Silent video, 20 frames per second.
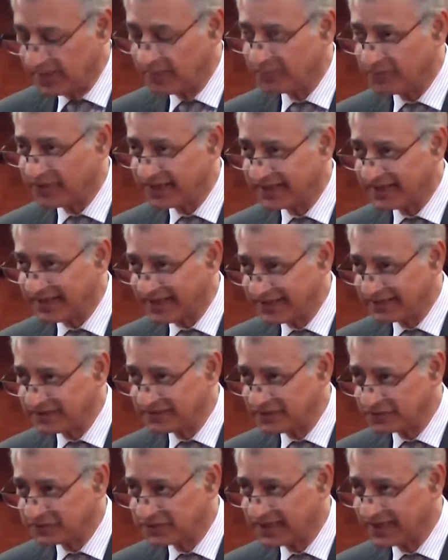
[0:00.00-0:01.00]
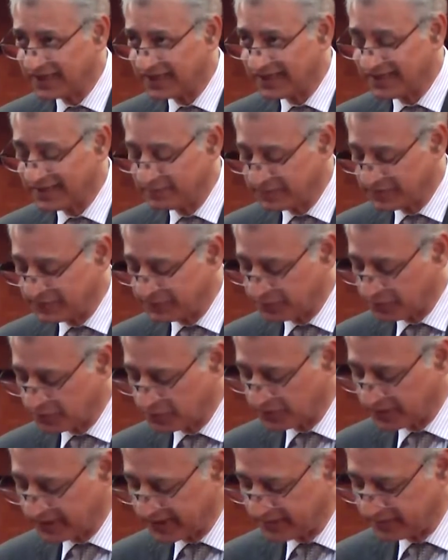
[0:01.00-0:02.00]
By the end of the IMF
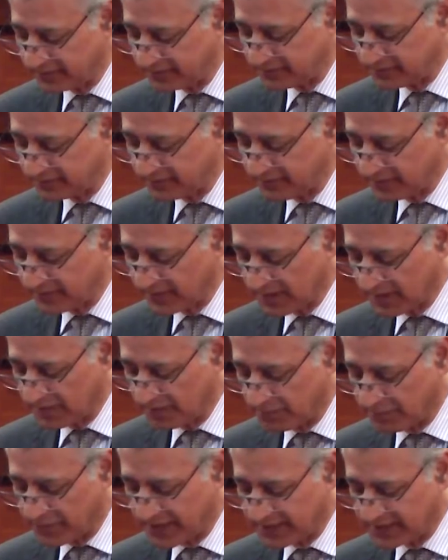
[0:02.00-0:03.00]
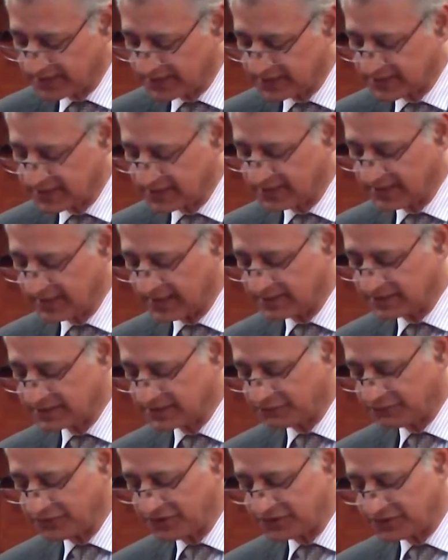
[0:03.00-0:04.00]
program, Pakistan had
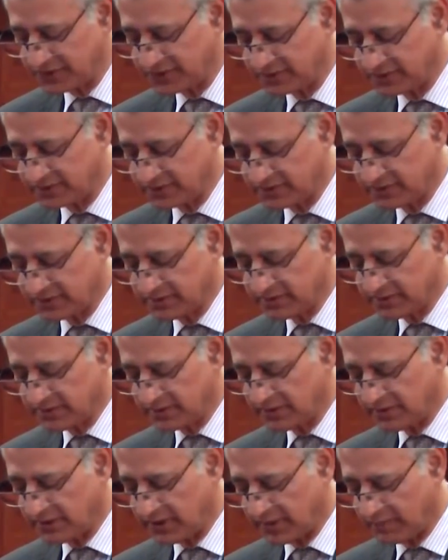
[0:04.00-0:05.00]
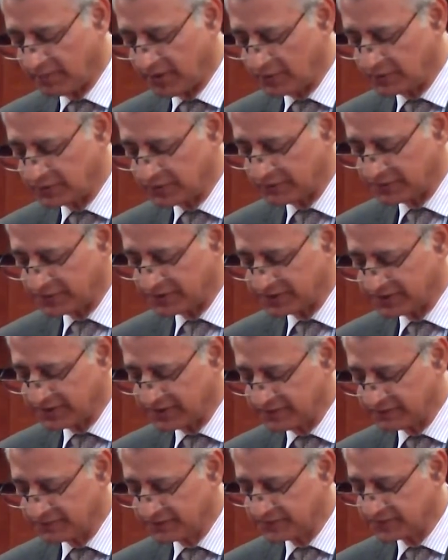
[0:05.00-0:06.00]
sufficient amount of
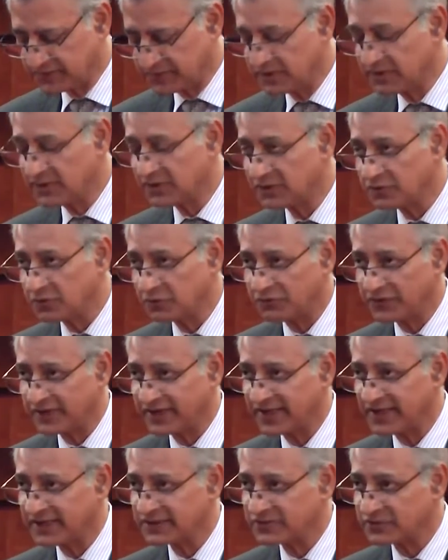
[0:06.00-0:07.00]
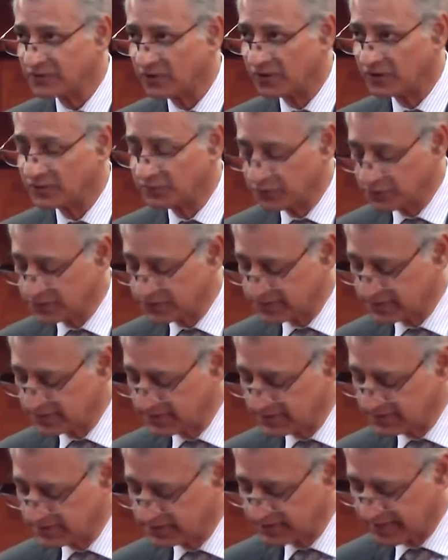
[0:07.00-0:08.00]
reserves to finance almost
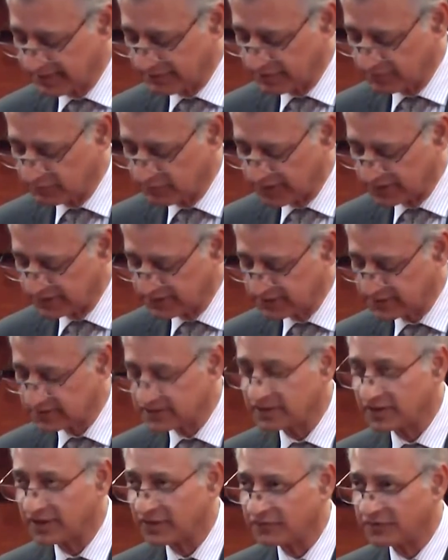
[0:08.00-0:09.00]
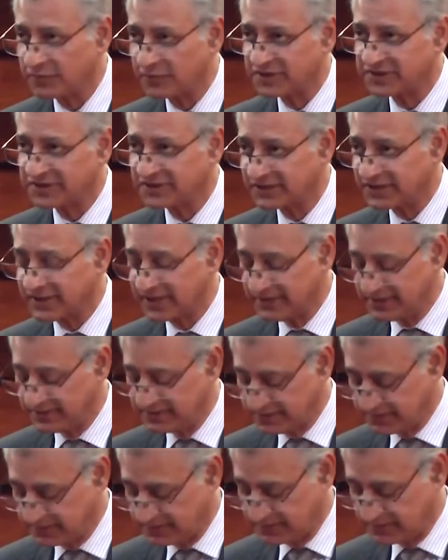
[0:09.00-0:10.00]
7 months of
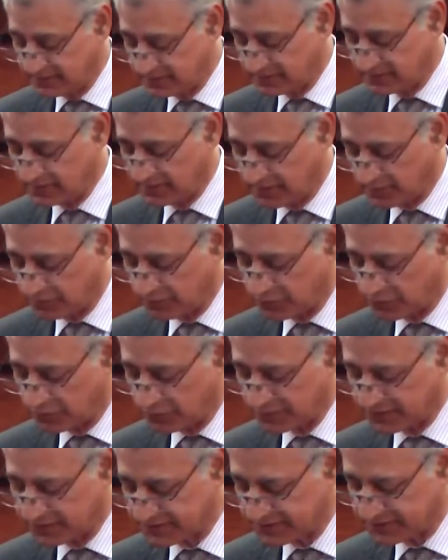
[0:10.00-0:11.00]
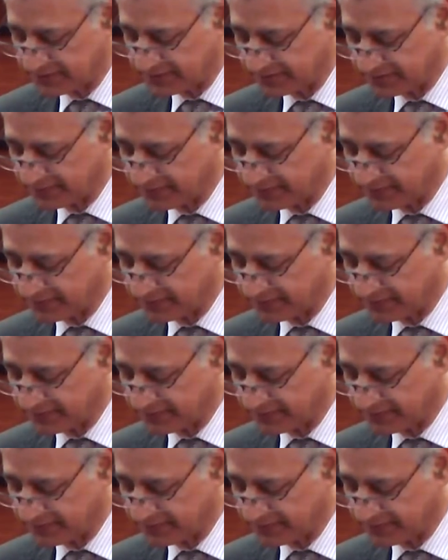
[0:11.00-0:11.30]
merchandise imports.